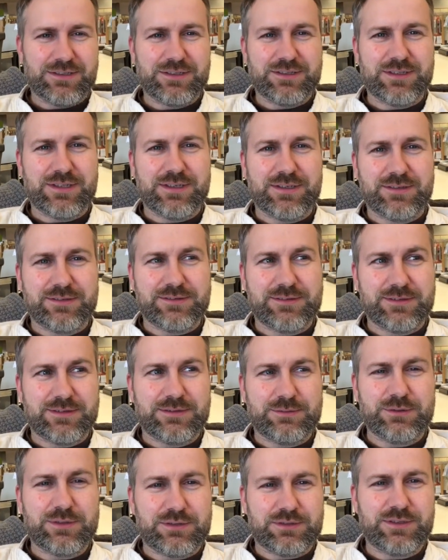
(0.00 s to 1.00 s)
There they are.
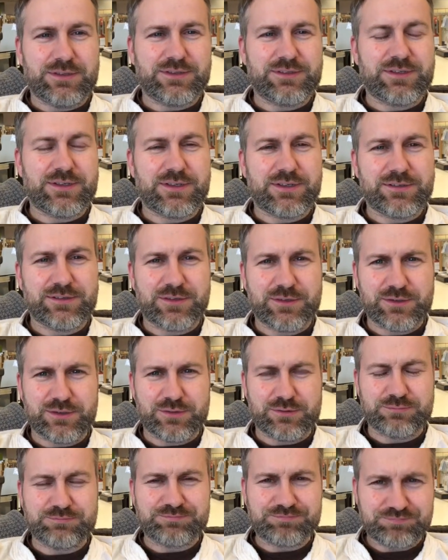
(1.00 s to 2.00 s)
well, here's today's
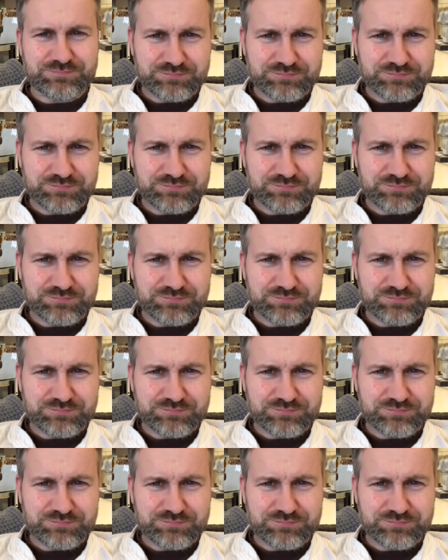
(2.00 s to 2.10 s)
haiku.